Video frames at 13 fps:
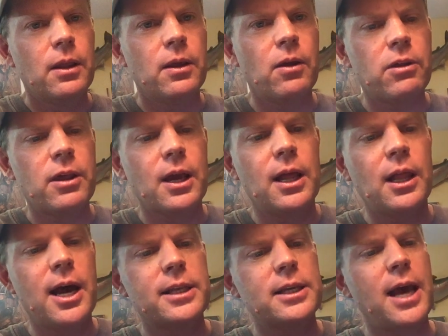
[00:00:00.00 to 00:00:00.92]
The other thing I
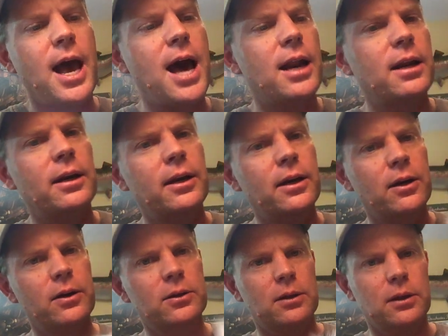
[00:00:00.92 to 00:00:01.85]
like to add in
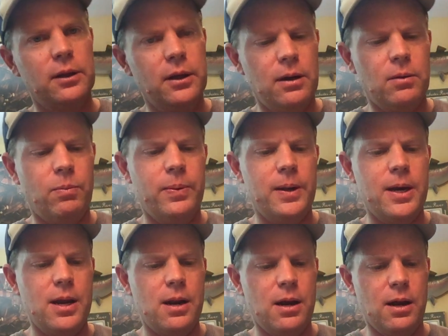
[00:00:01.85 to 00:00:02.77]
here is a little
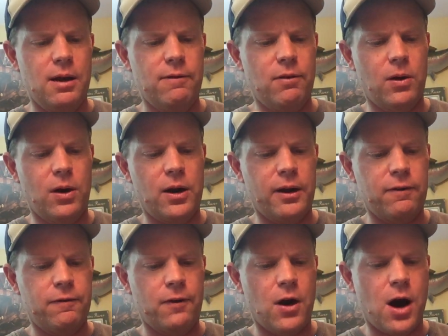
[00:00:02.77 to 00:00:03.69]
bit of
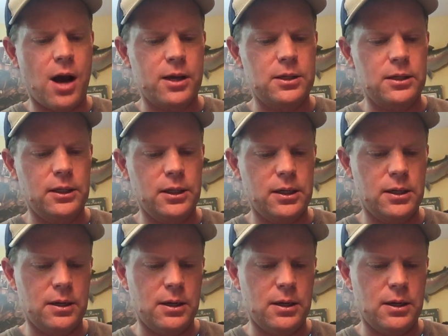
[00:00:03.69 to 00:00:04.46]
Arctic fox. I like